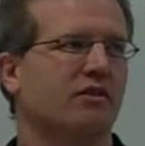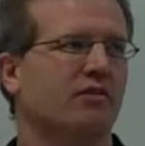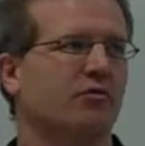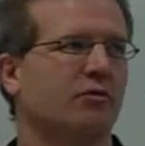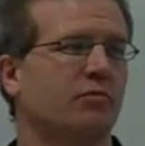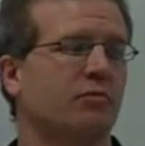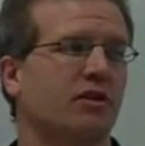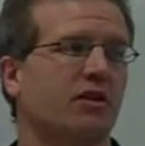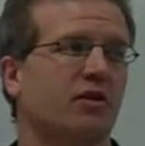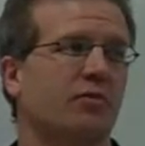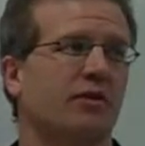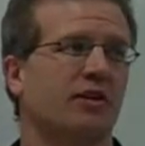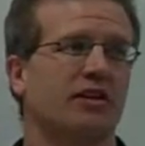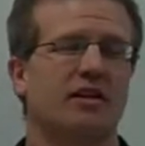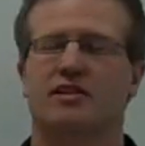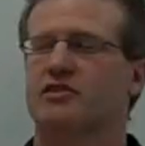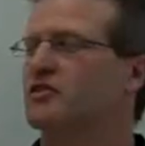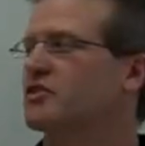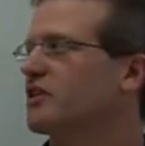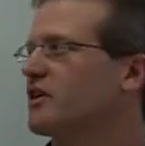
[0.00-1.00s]
We'd be a little bit
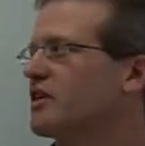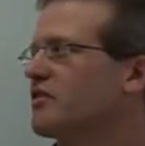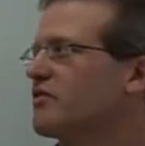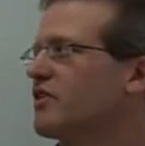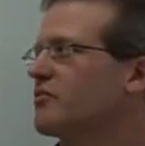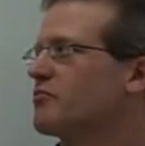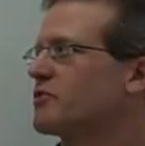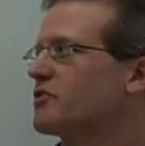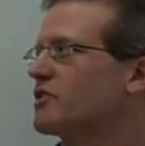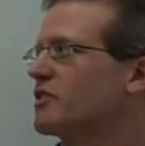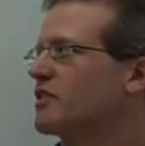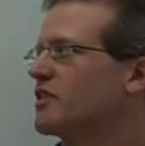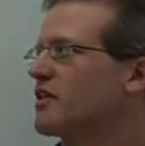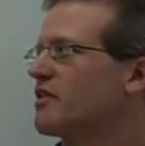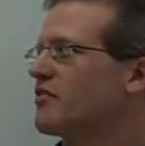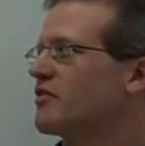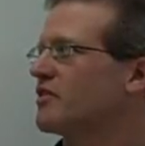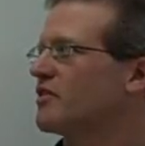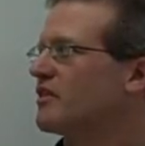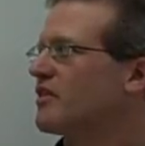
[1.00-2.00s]
less than 95%
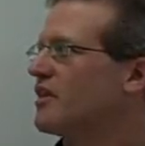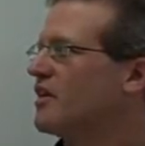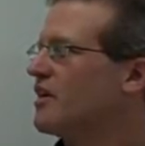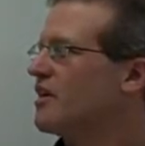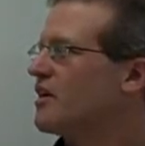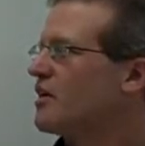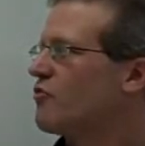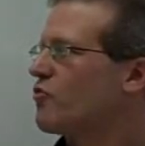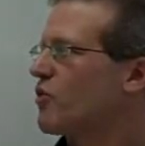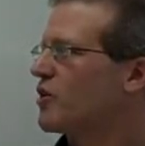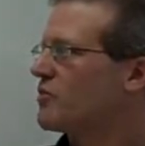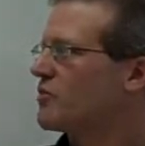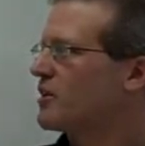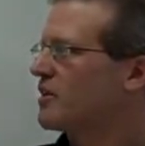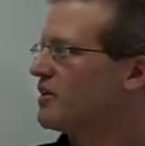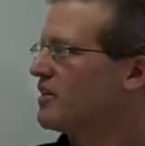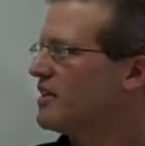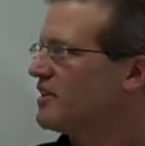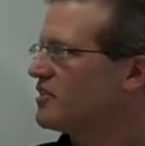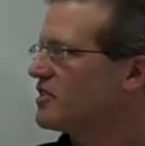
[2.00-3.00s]
confident. If we want to be
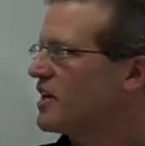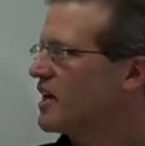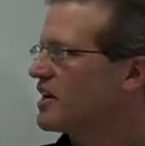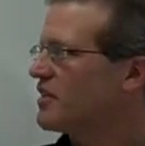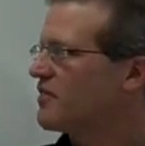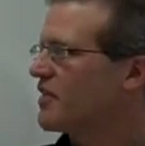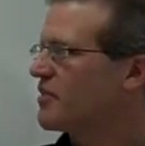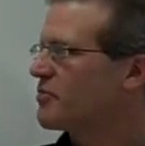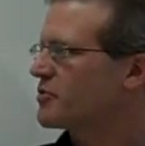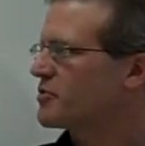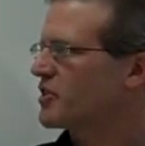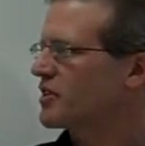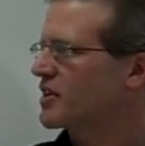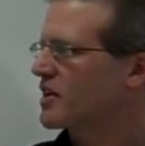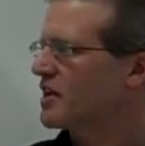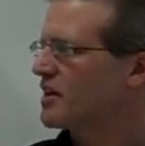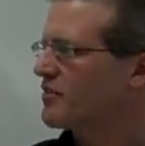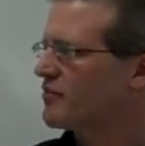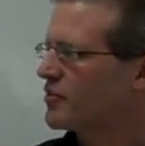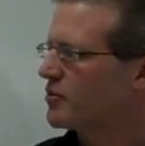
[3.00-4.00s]
at least 95%
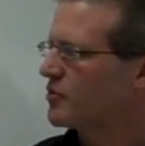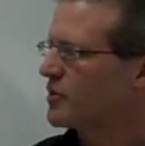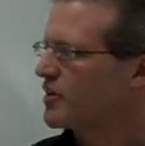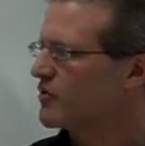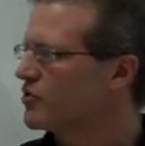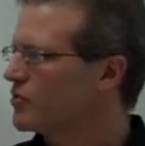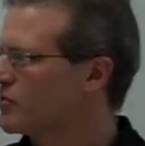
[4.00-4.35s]
confident, we have